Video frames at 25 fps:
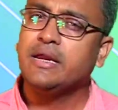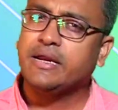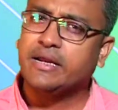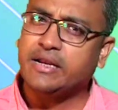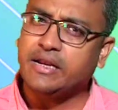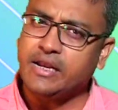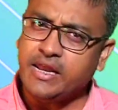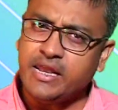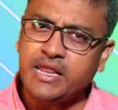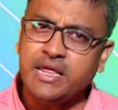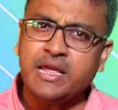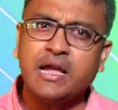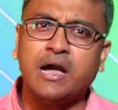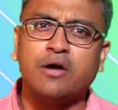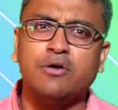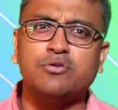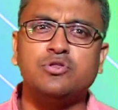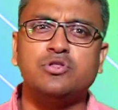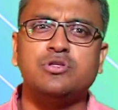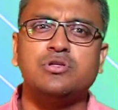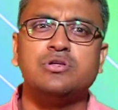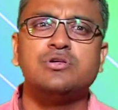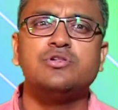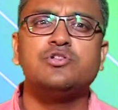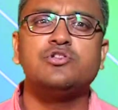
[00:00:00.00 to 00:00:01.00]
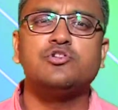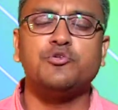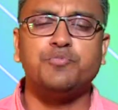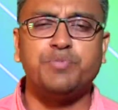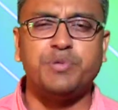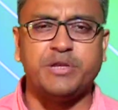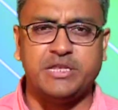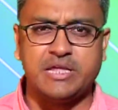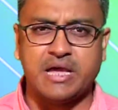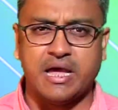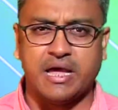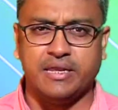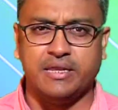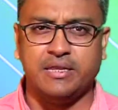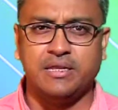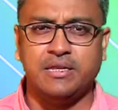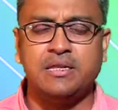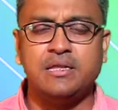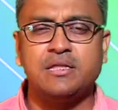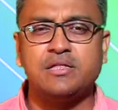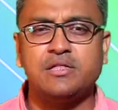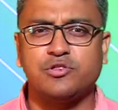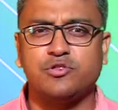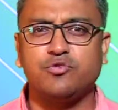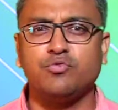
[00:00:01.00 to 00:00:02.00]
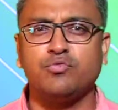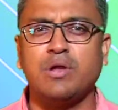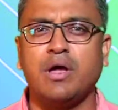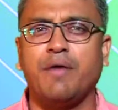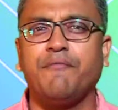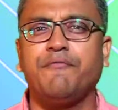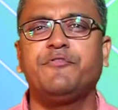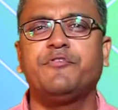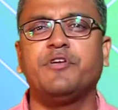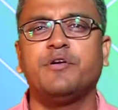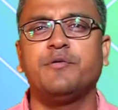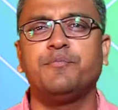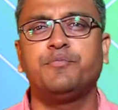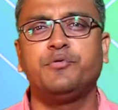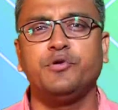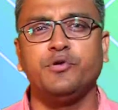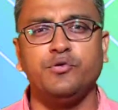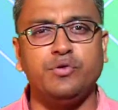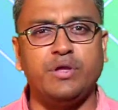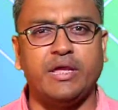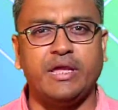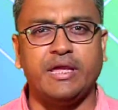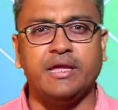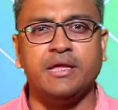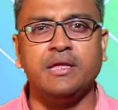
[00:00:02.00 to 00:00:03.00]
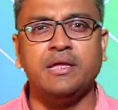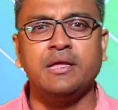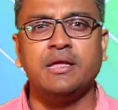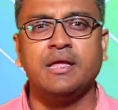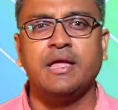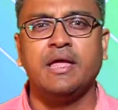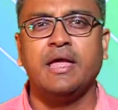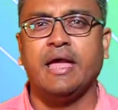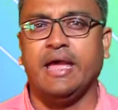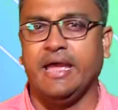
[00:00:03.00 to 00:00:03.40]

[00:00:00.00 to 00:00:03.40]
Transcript: Cleaning out should be done soon after pruning,